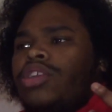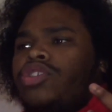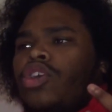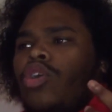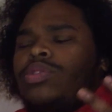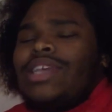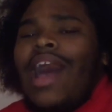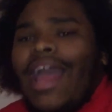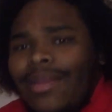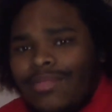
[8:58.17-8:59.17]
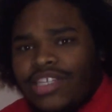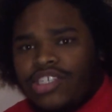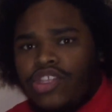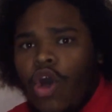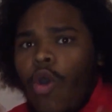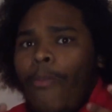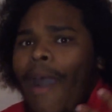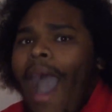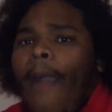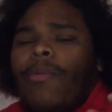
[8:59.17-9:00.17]
so timeless, so
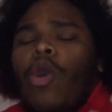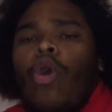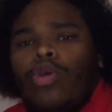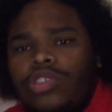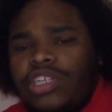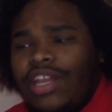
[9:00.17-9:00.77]
pop culture.